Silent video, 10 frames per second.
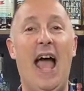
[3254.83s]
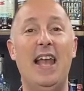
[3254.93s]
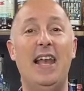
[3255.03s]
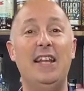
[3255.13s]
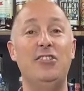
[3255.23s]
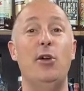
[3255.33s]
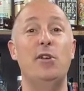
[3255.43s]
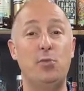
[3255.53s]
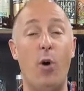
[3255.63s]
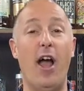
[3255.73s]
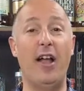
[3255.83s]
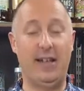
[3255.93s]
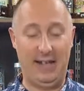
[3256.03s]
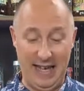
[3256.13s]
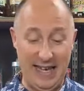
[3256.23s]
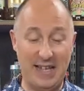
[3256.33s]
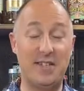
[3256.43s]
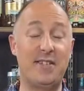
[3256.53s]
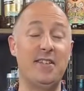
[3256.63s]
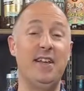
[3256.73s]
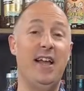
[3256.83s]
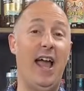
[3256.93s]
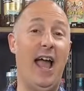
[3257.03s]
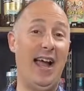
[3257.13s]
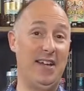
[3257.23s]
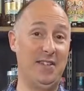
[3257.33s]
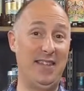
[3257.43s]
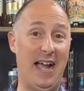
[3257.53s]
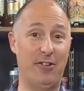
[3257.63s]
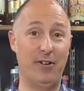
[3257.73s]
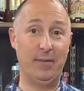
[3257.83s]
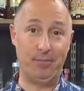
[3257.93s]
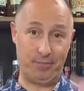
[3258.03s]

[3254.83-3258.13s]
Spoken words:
and let it do its work is as a daiquiri.